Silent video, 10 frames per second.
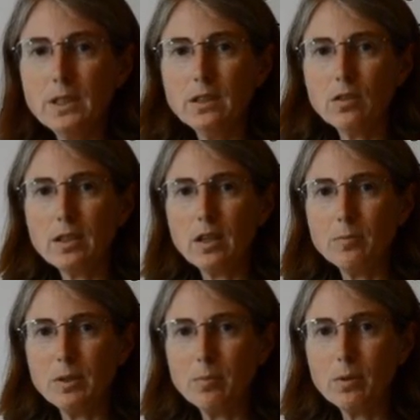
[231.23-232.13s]
the indirect
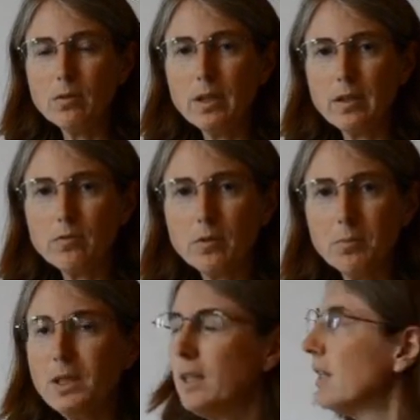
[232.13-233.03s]
object pronoun for
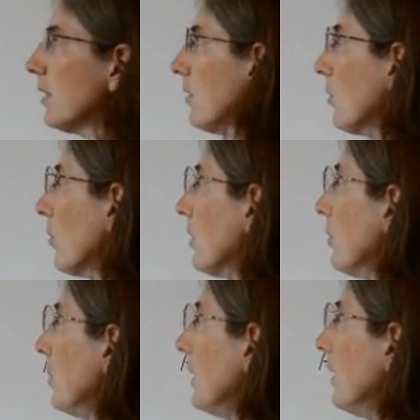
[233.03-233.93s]
me is going
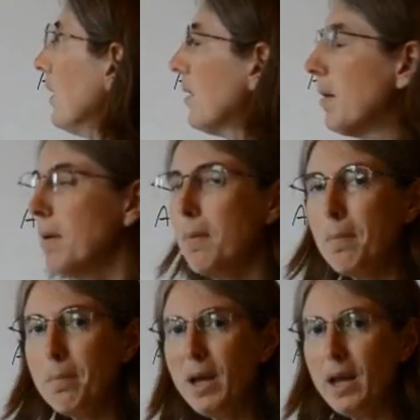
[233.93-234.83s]
to be
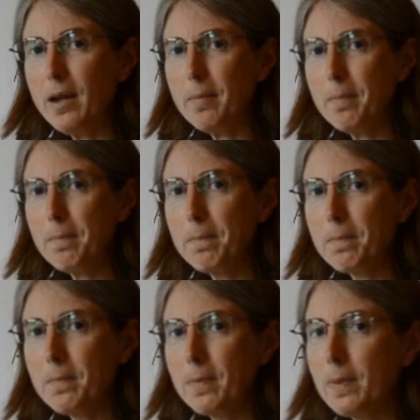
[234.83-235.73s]
me.
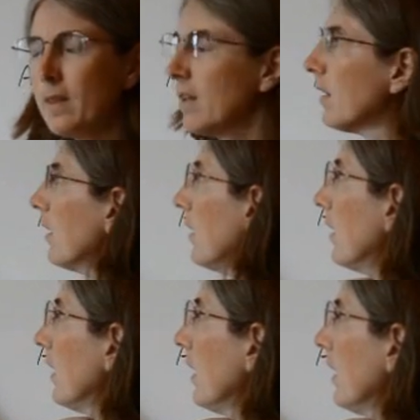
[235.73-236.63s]

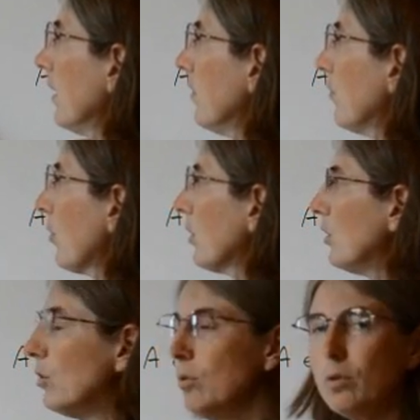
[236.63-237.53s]
And for
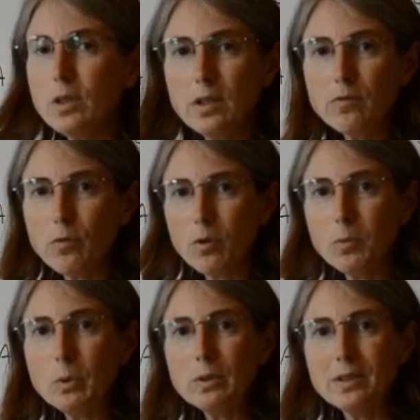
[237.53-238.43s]
you,
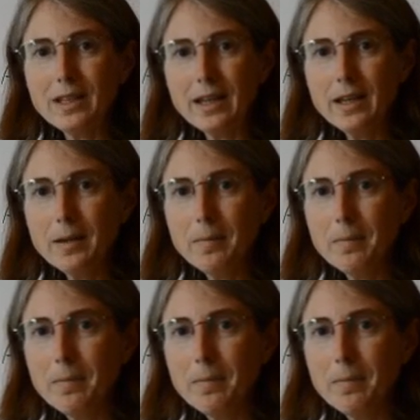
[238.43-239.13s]
informal, te.